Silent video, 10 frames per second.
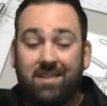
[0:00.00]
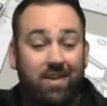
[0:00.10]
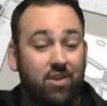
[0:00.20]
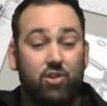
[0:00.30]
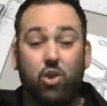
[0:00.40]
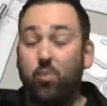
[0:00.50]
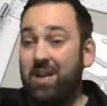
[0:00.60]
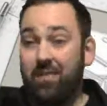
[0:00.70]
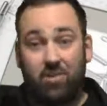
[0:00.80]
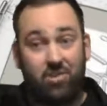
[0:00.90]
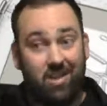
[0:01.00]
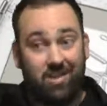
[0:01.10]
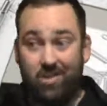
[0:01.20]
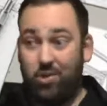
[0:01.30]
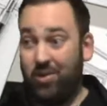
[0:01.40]
There's so many different
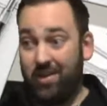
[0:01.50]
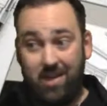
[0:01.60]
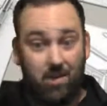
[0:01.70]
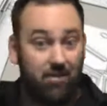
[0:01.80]
sheens, as you can hear